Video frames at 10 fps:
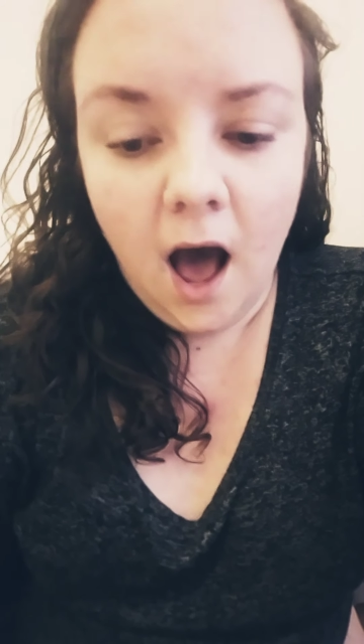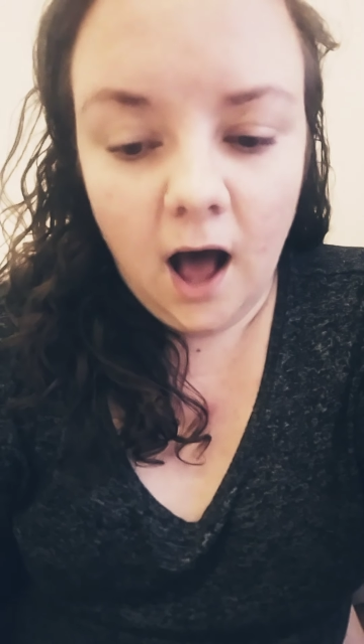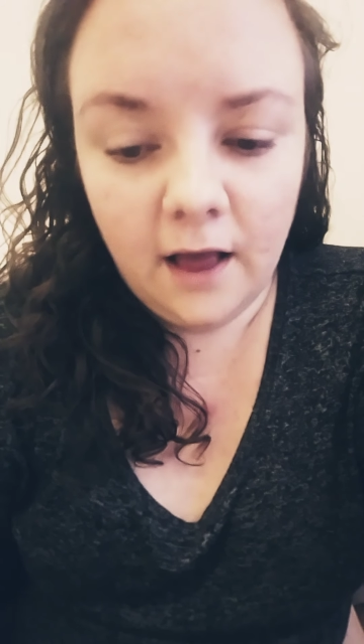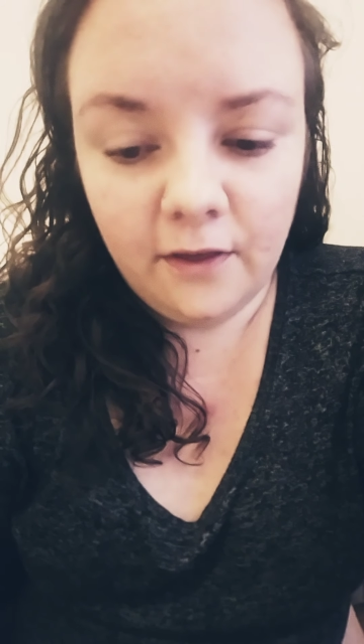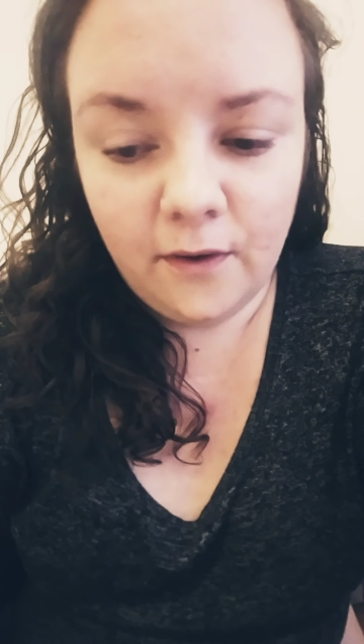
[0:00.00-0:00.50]

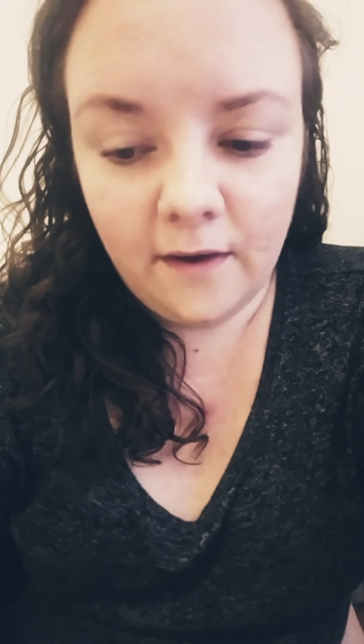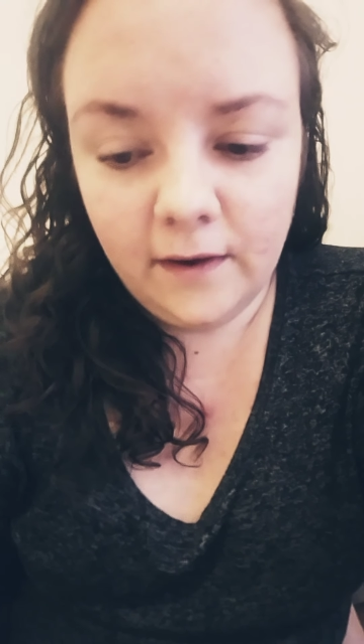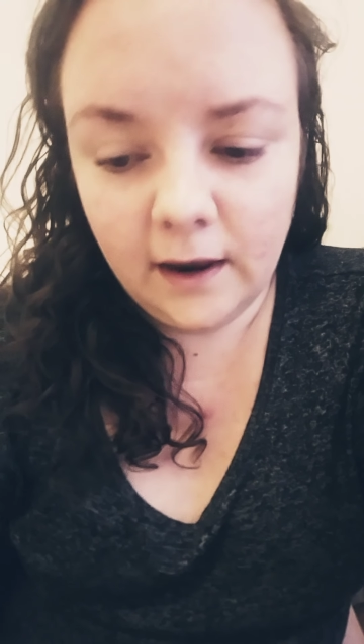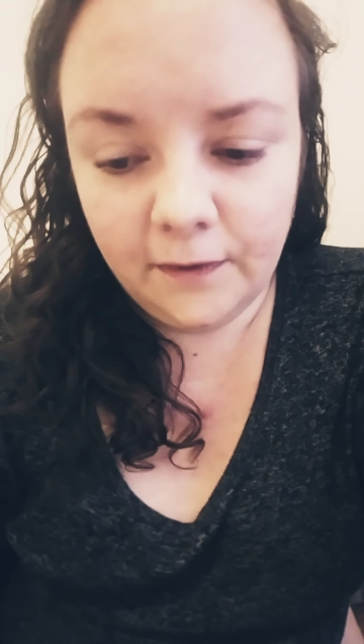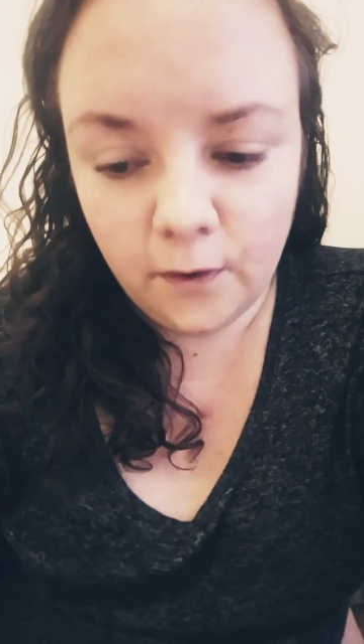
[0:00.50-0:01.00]
So I
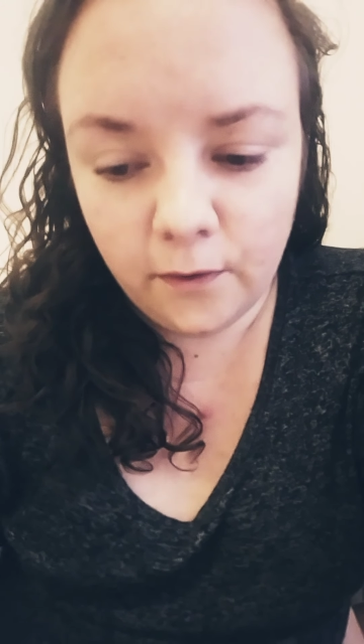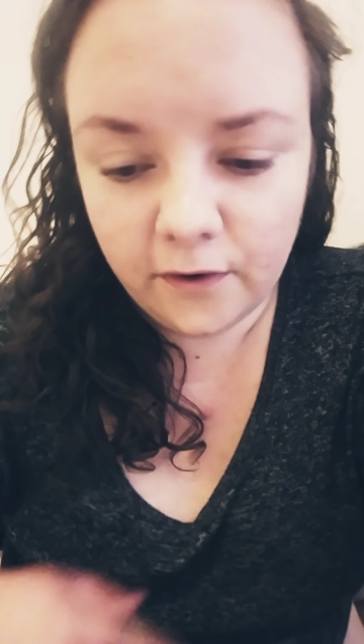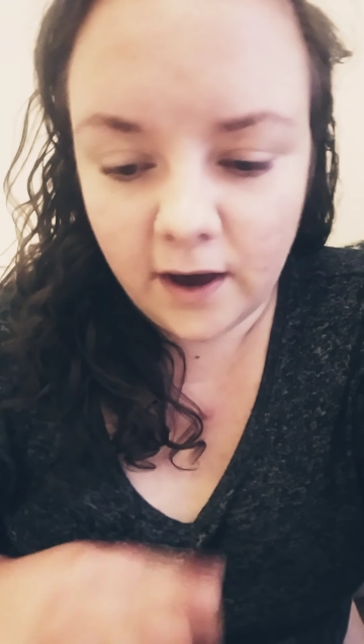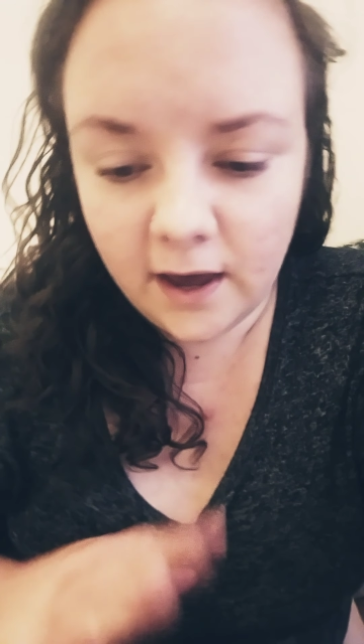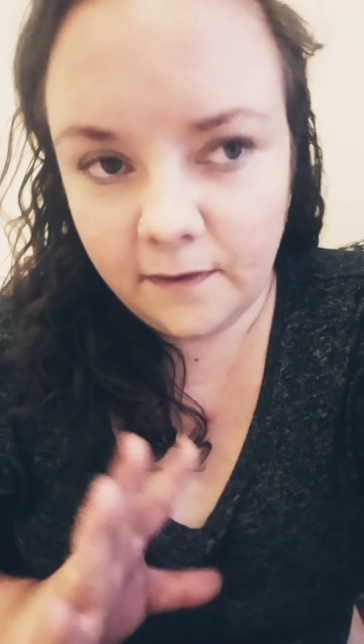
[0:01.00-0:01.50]
feel like those are
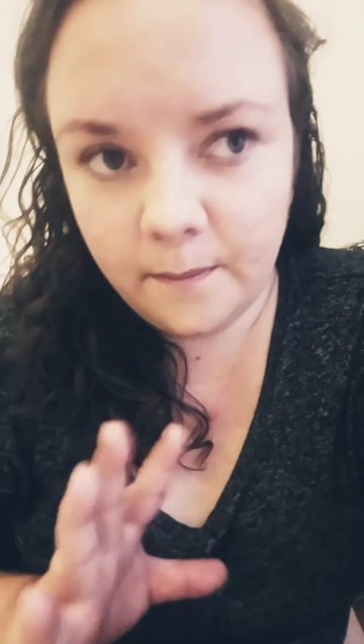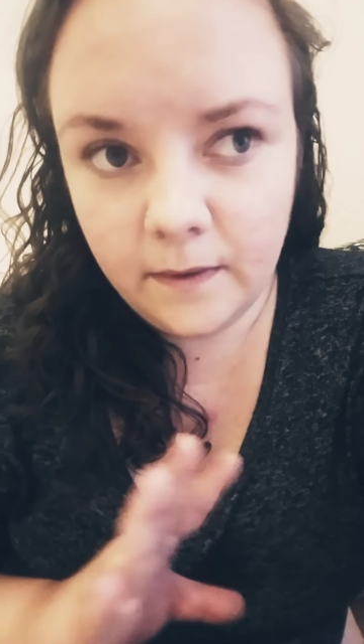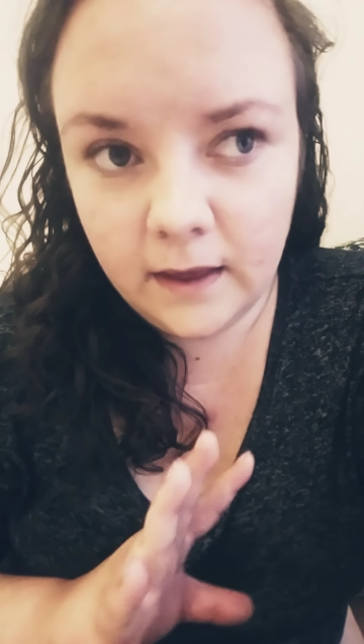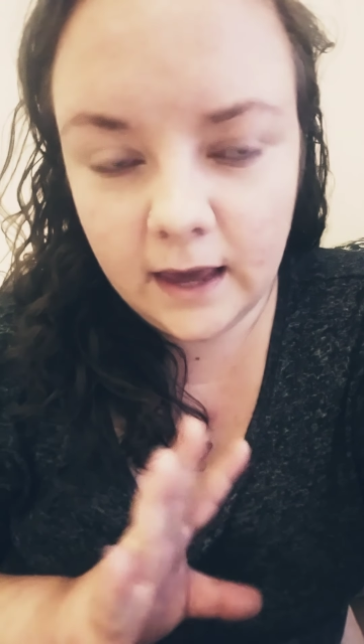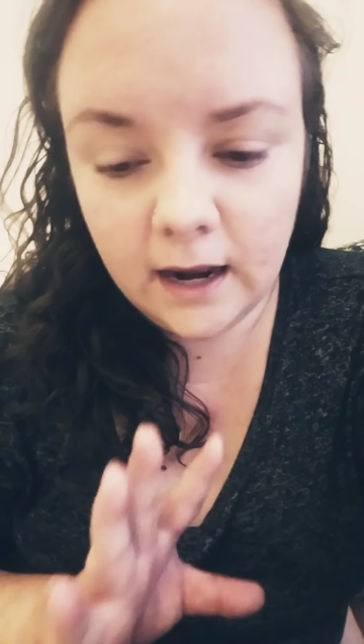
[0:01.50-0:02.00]
kind of
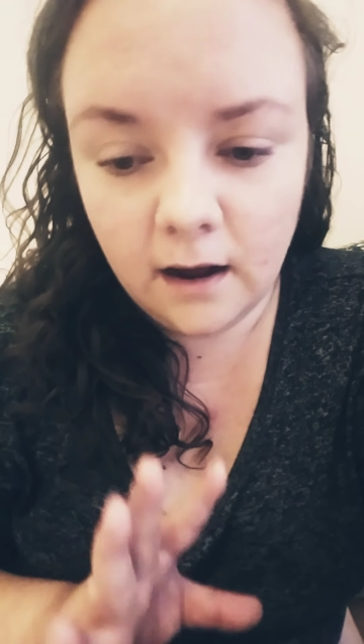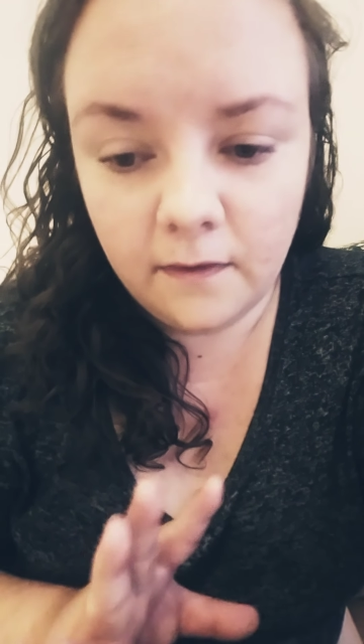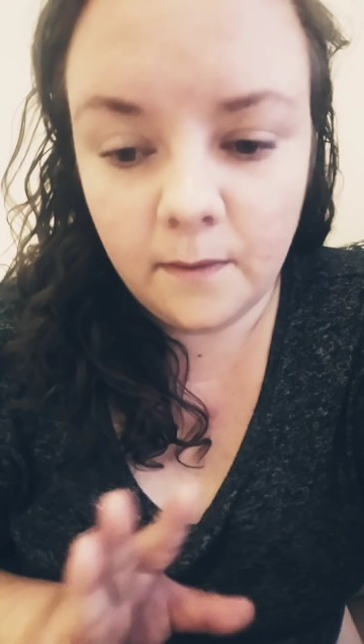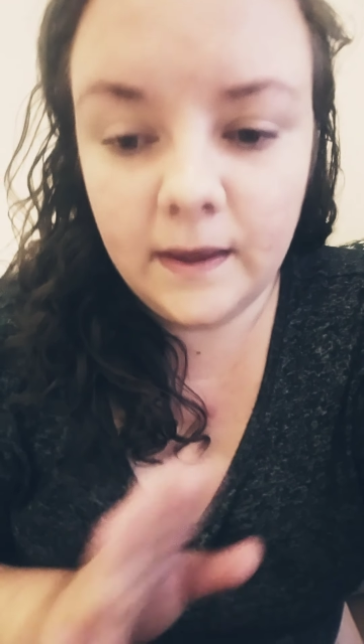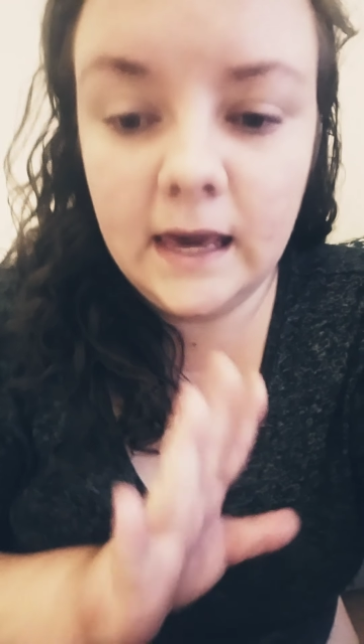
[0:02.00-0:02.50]
on
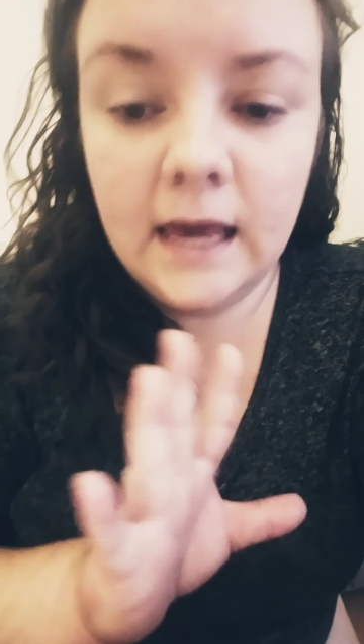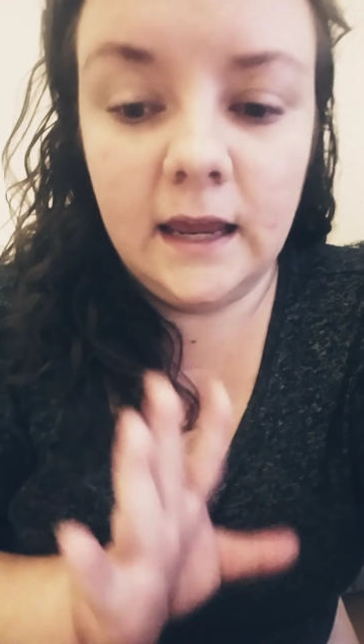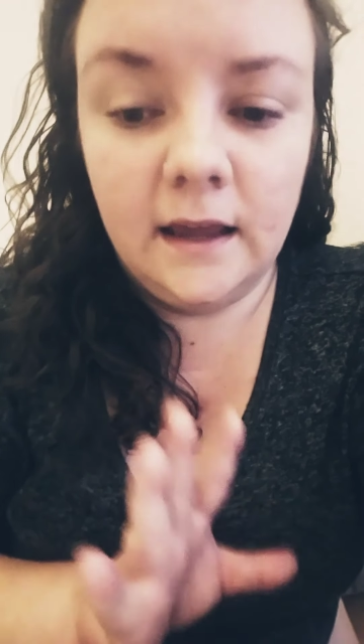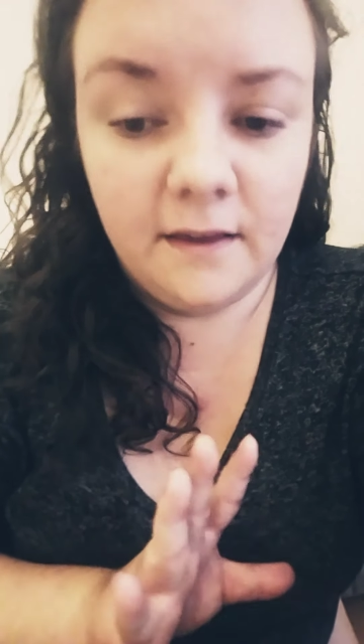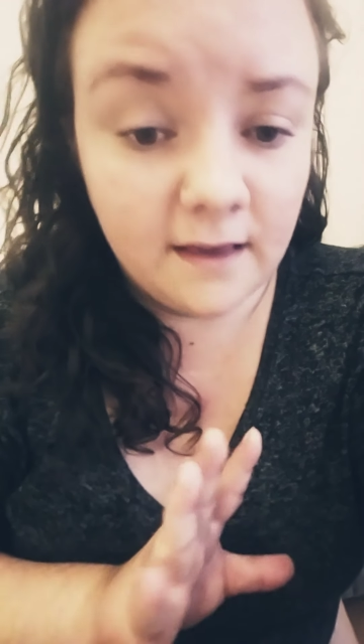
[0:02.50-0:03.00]
the
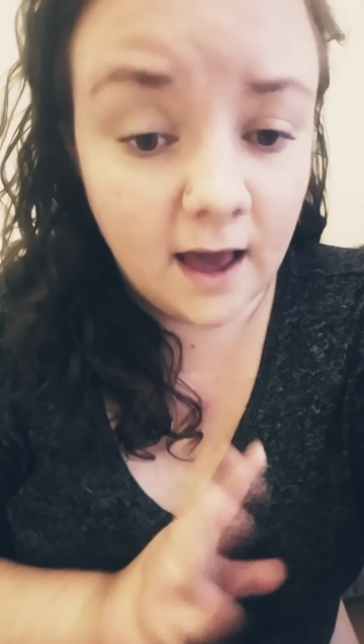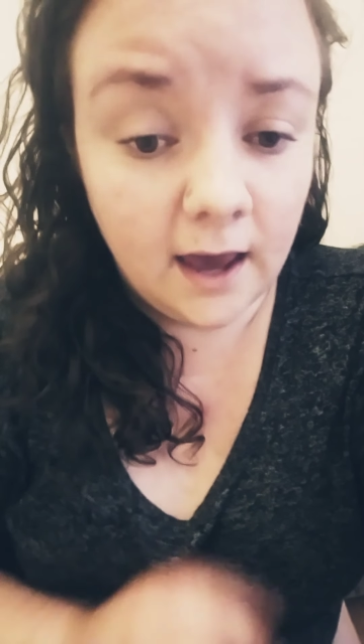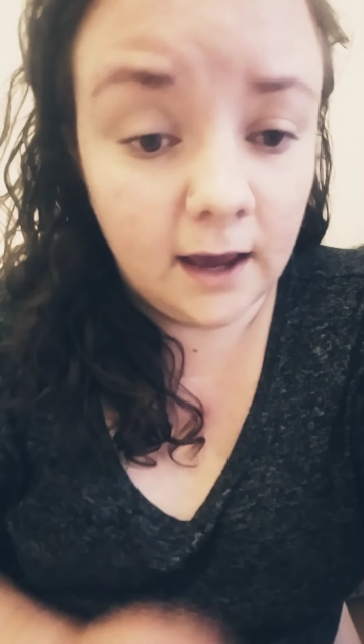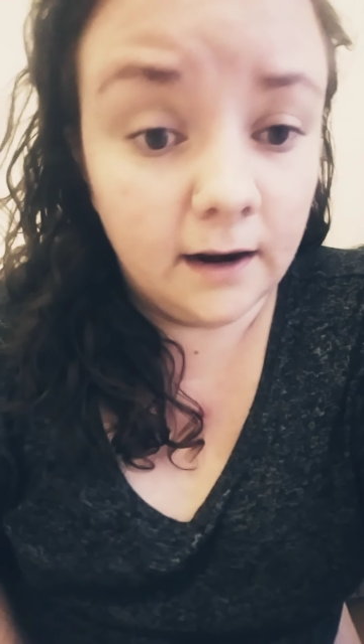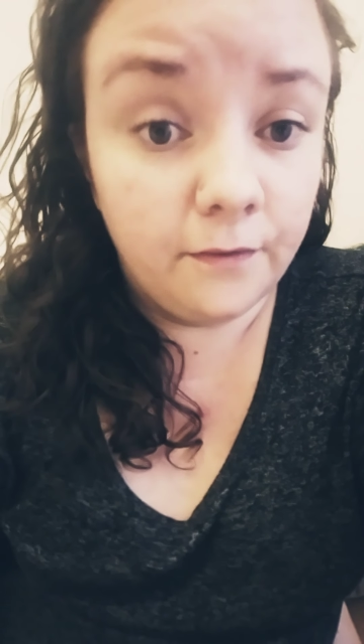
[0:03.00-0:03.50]
beginning
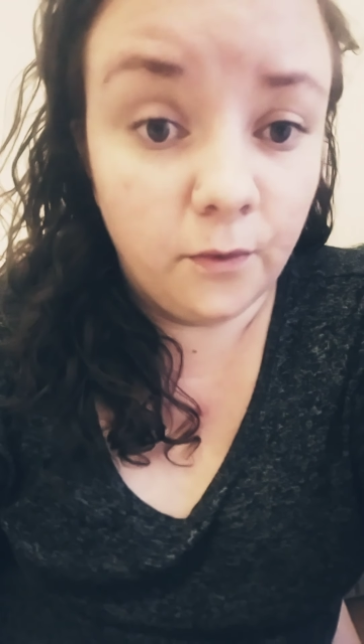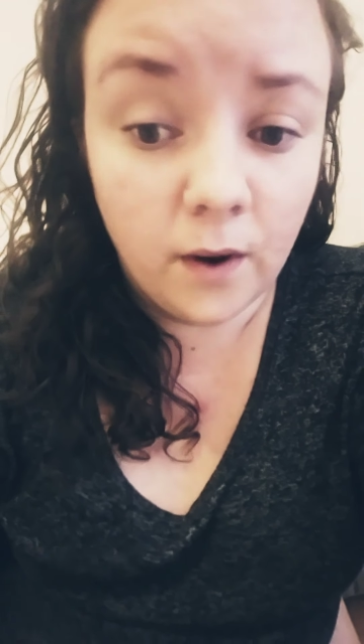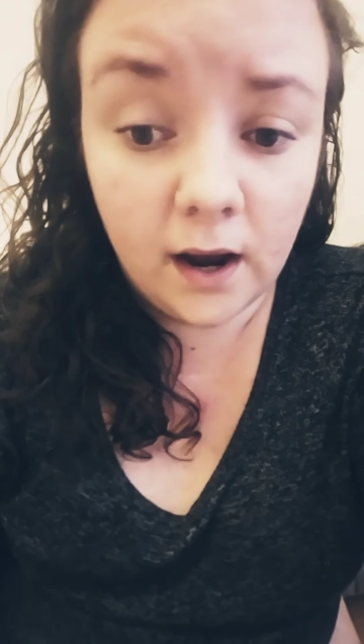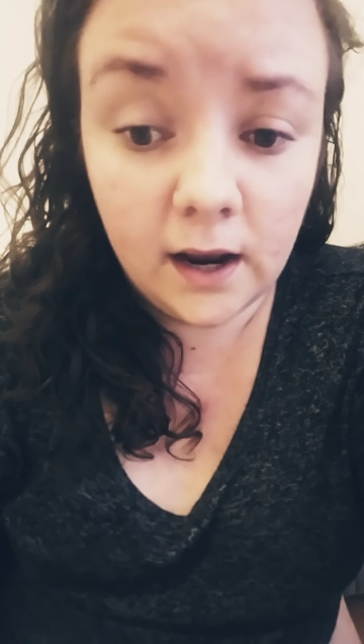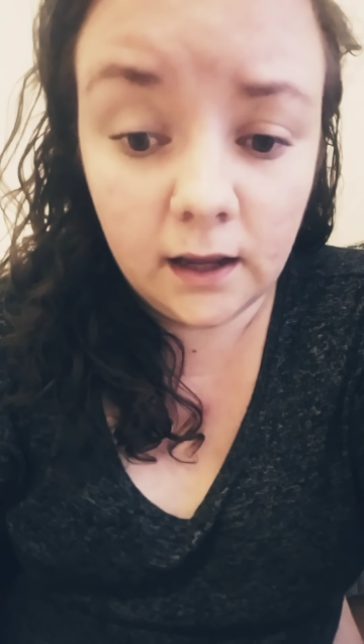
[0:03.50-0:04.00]
side of the
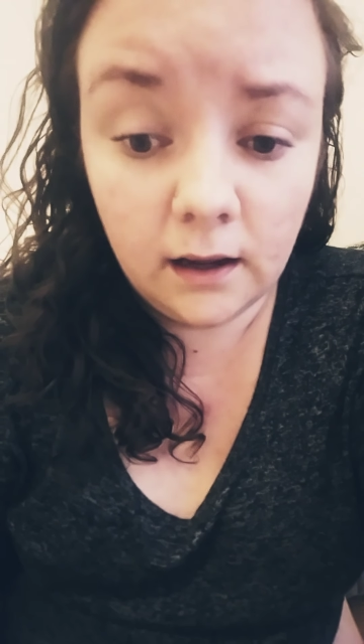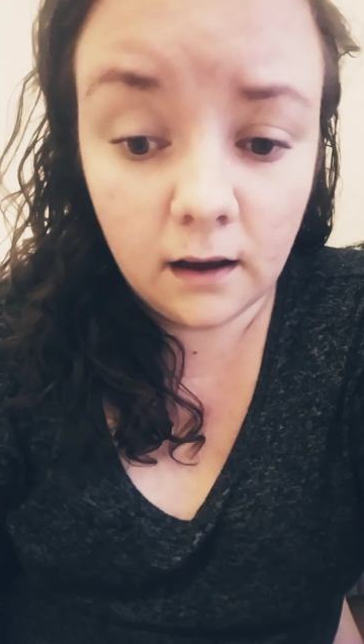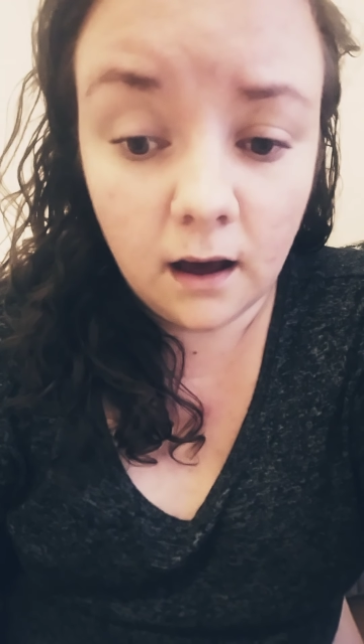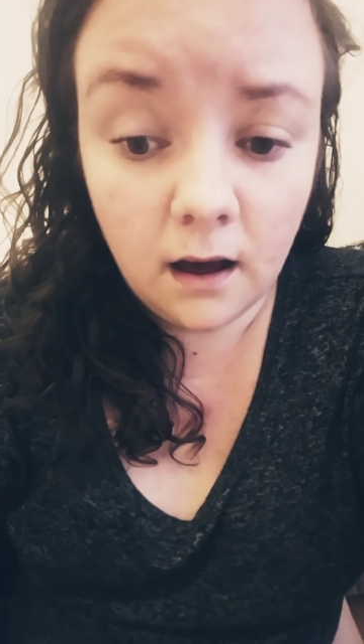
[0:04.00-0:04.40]
writing